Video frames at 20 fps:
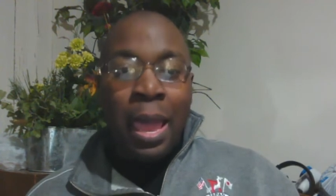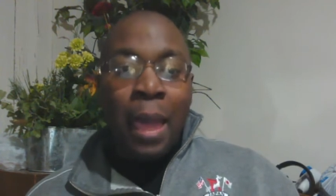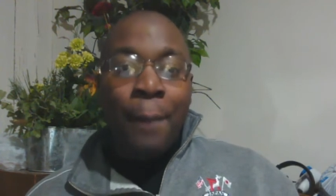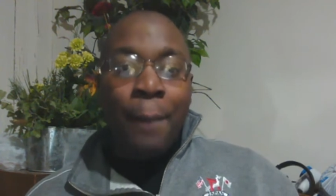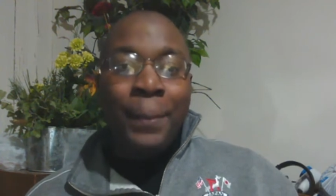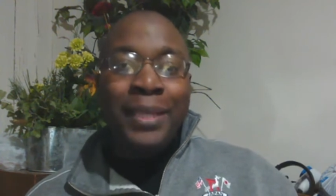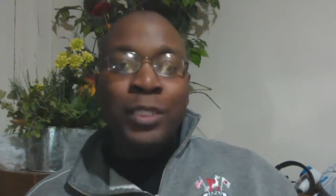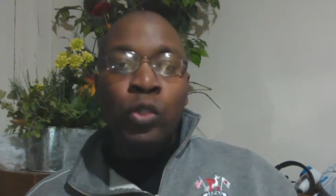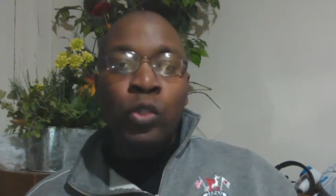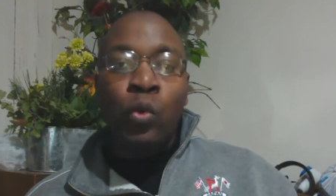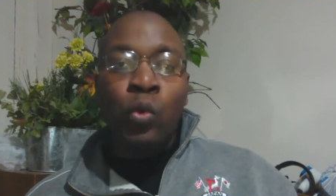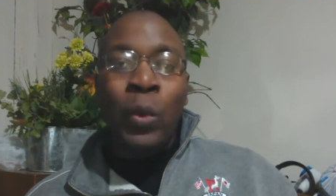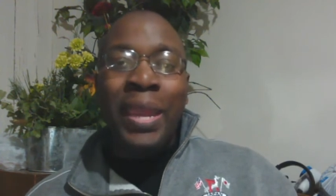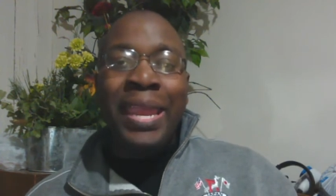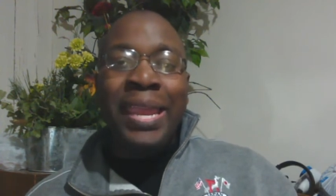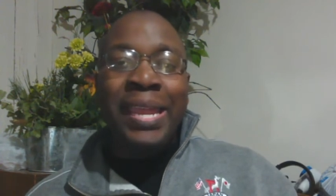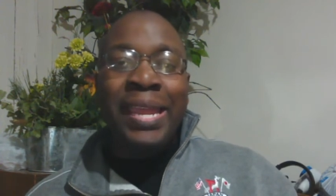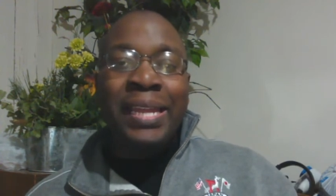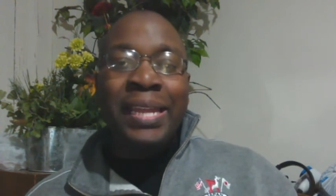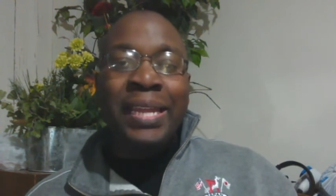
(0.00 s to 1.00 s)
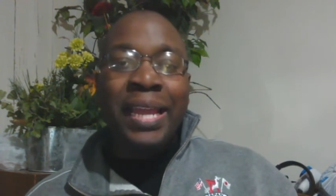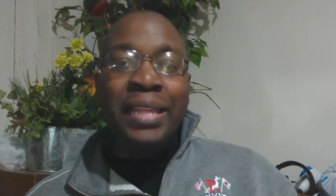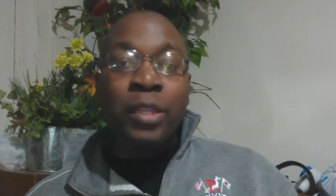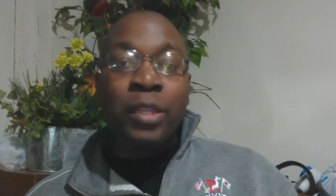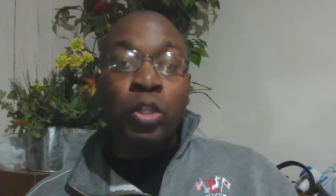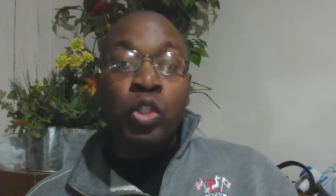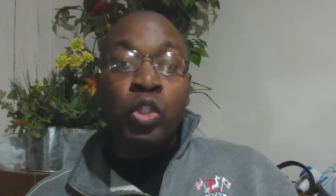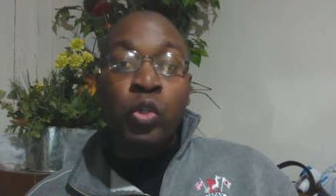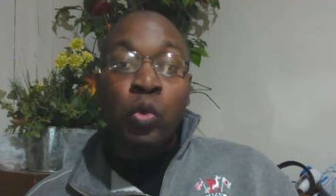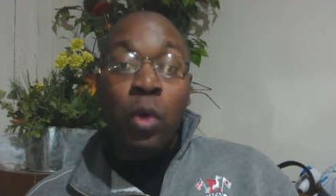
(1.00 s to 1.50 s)
between the
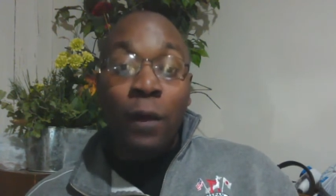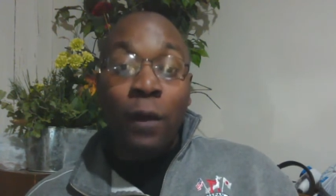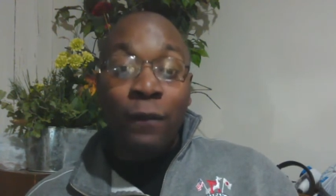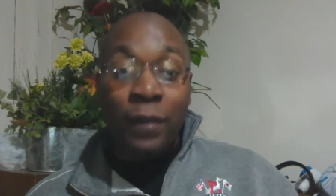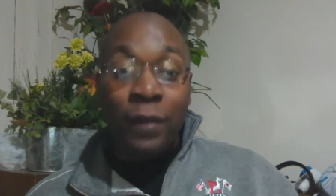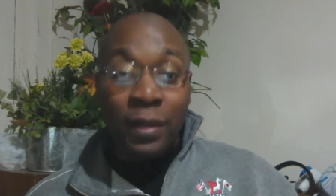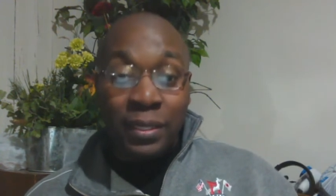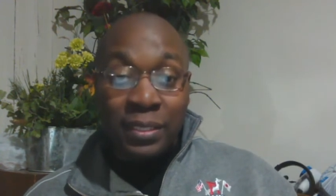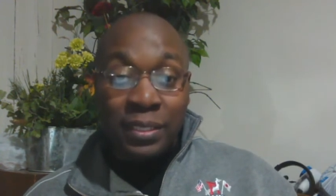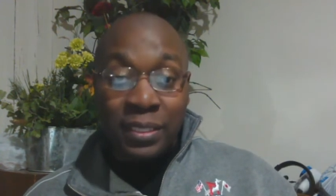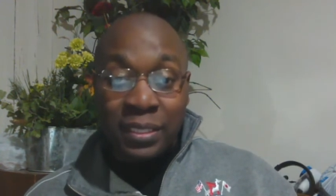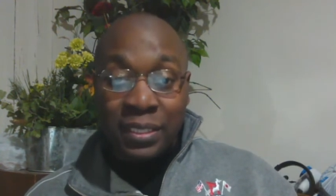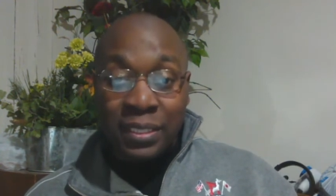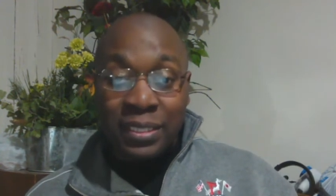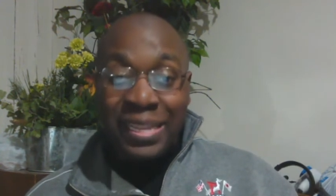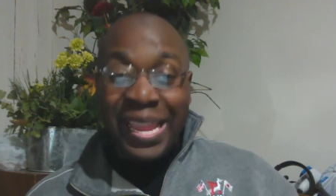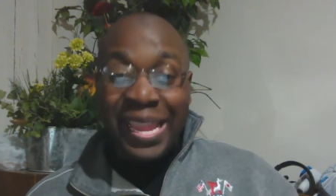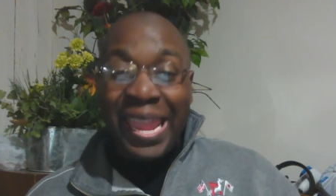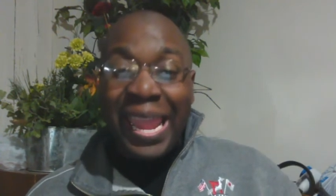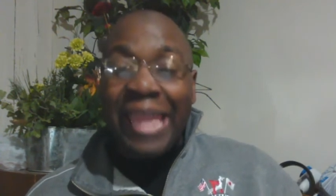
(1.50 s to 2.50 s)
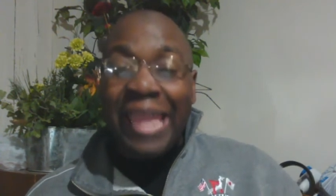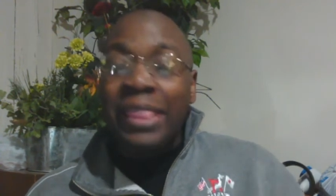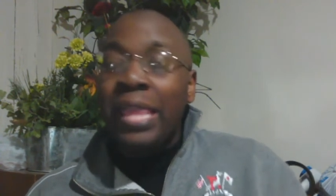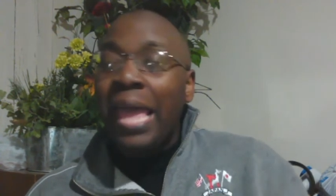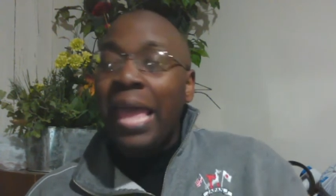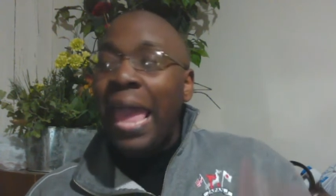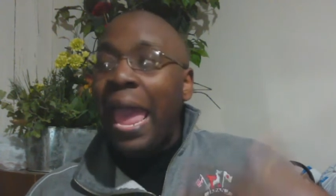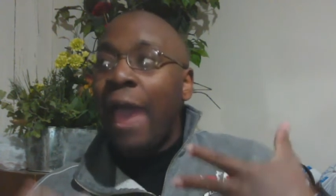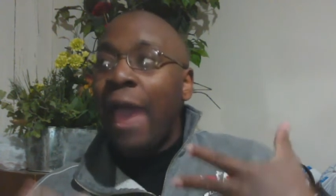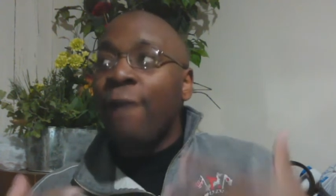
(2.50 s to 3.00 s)
two of us in
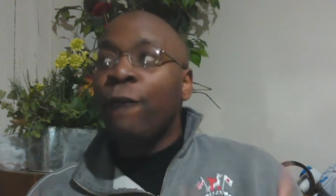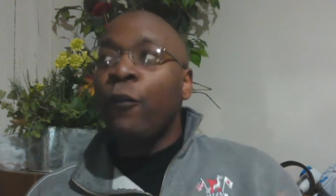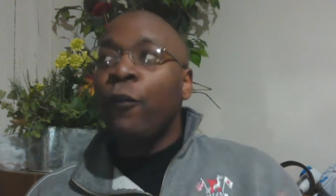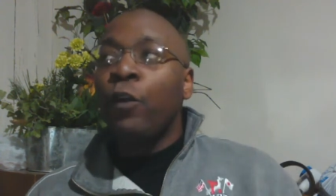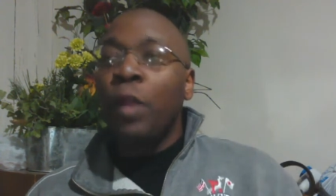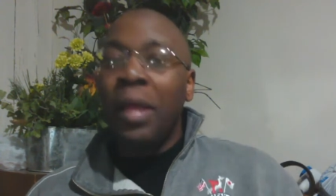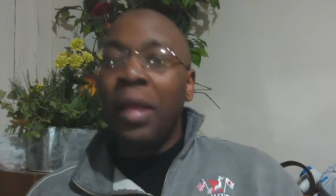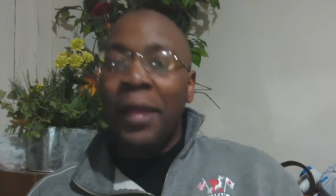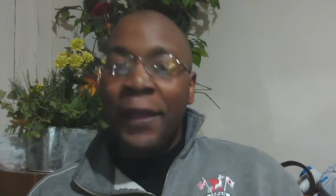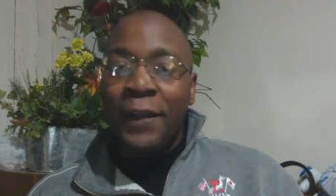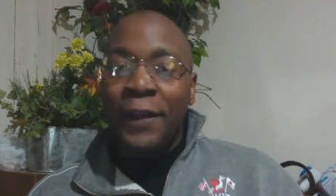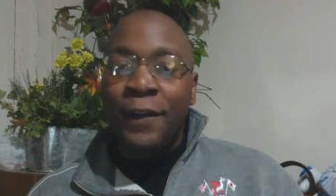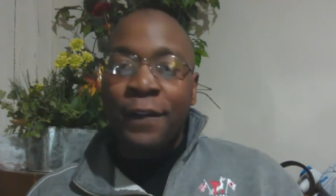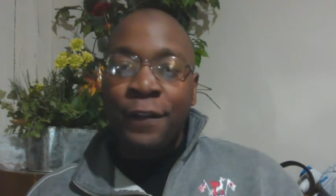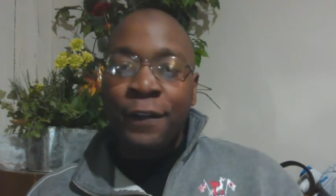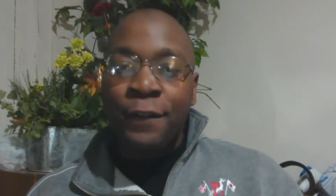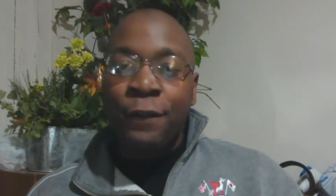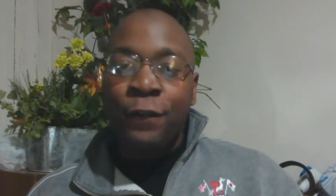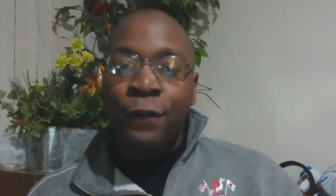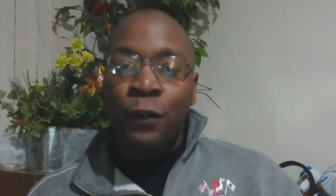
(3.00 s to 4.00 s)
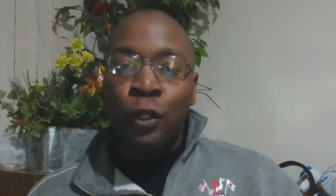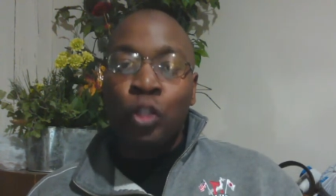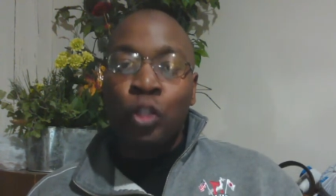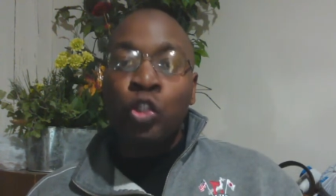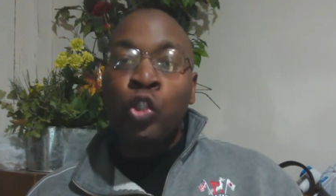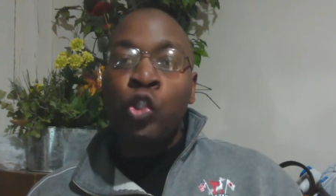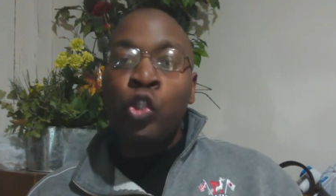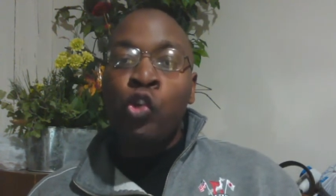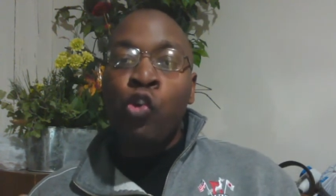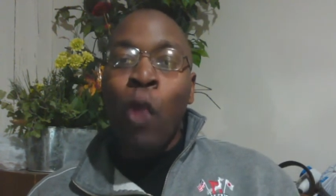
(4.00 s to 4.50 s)
the effort of
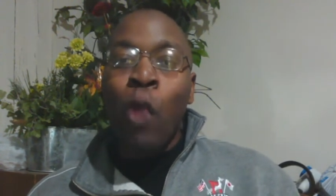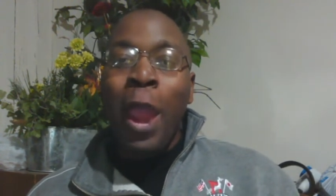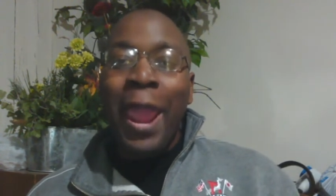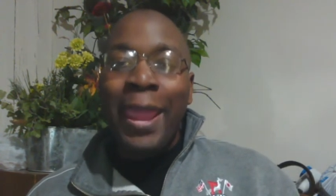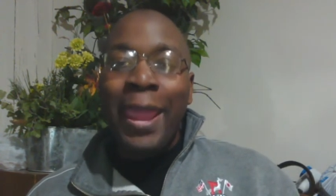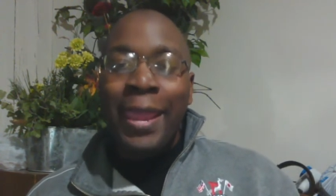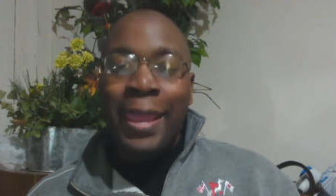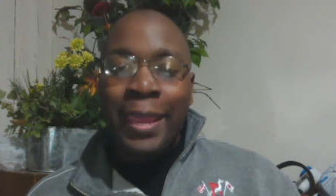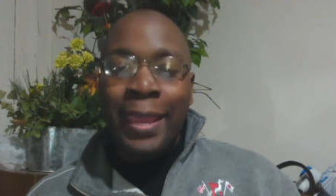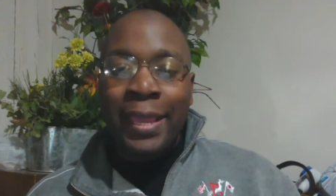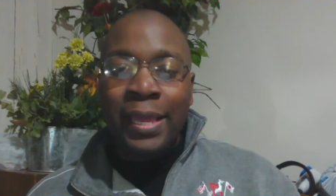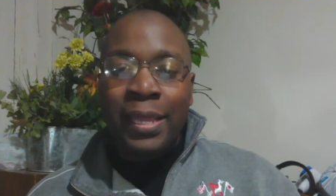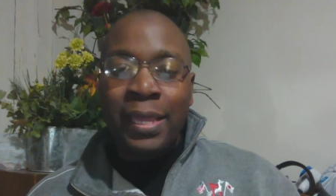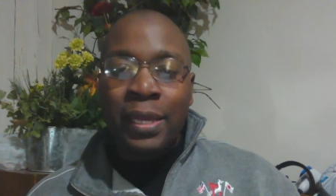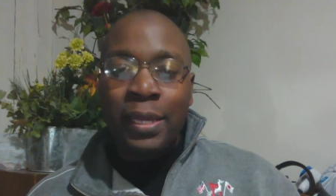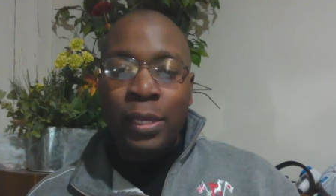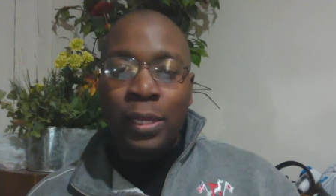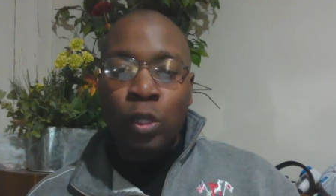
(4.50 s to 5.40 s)
trying